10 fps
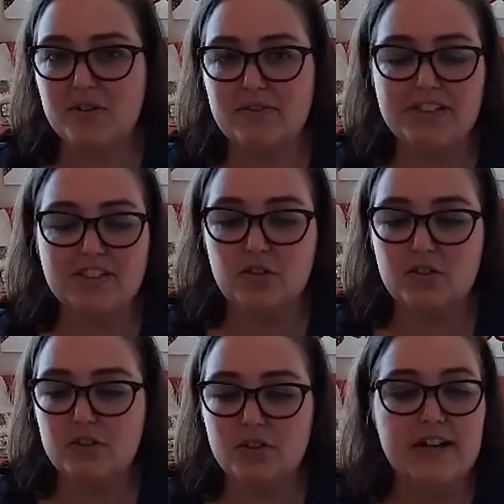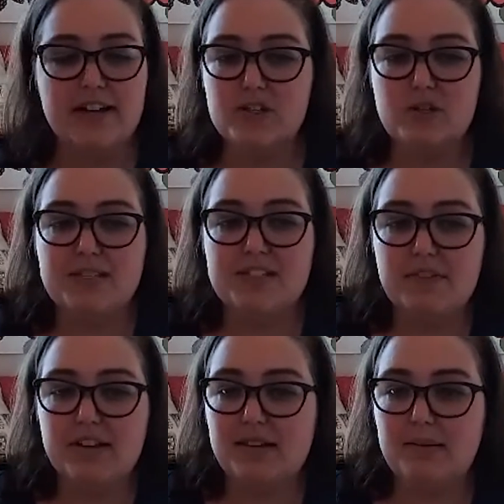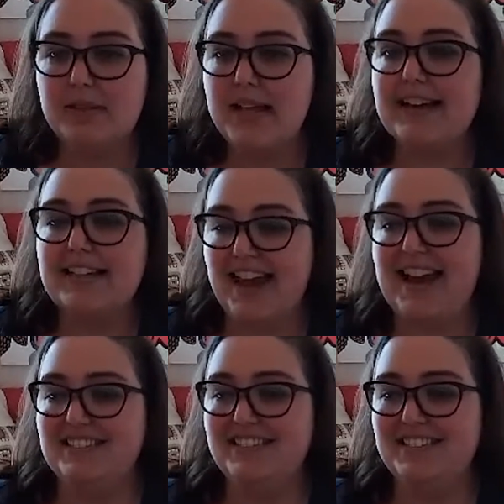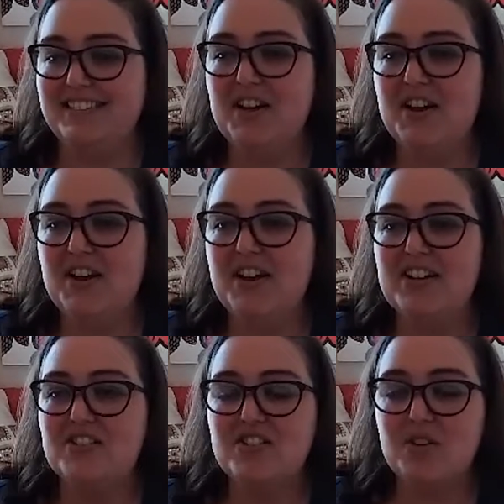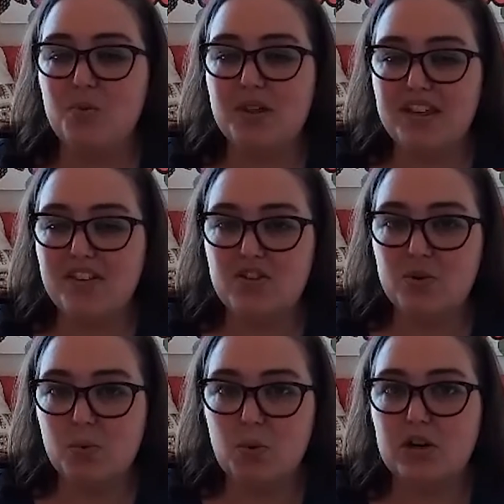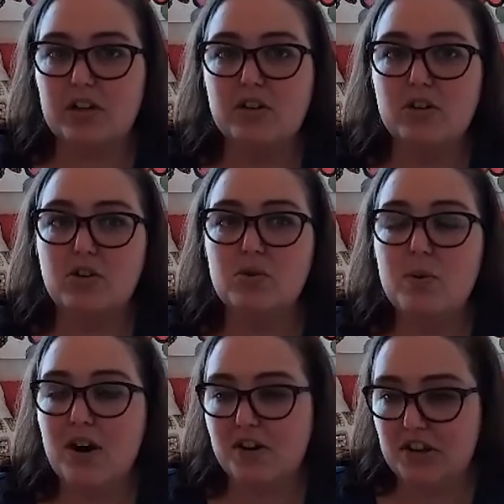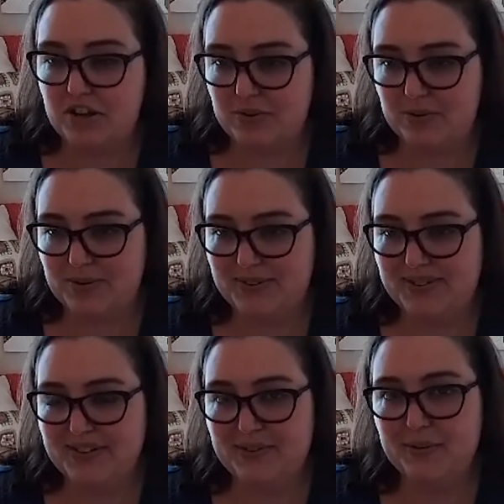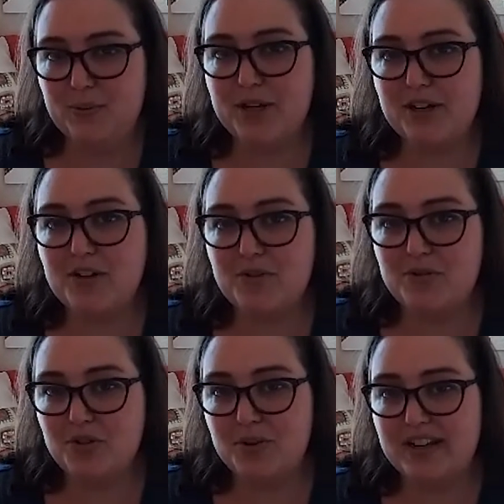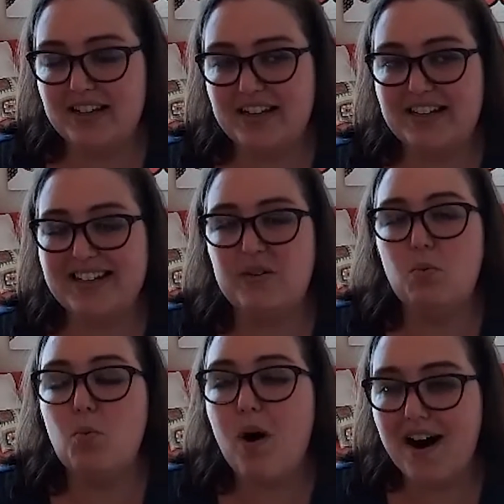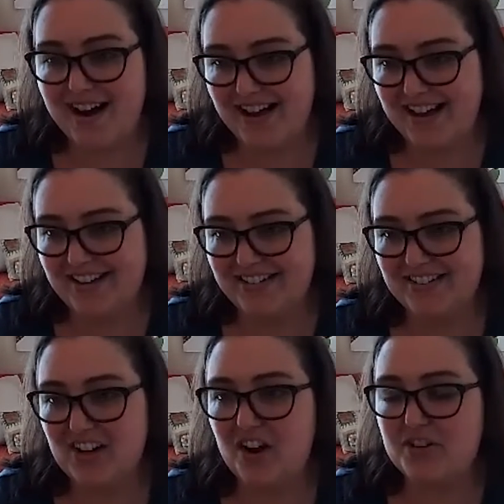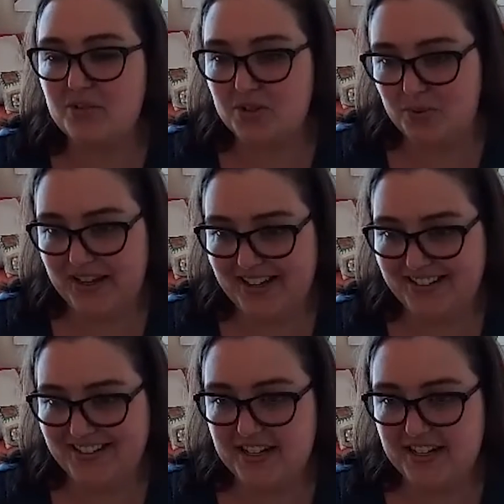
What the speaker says: rescues for specifically Black cats. So within your work, who are you? What are you doing? And again, why are you doing it?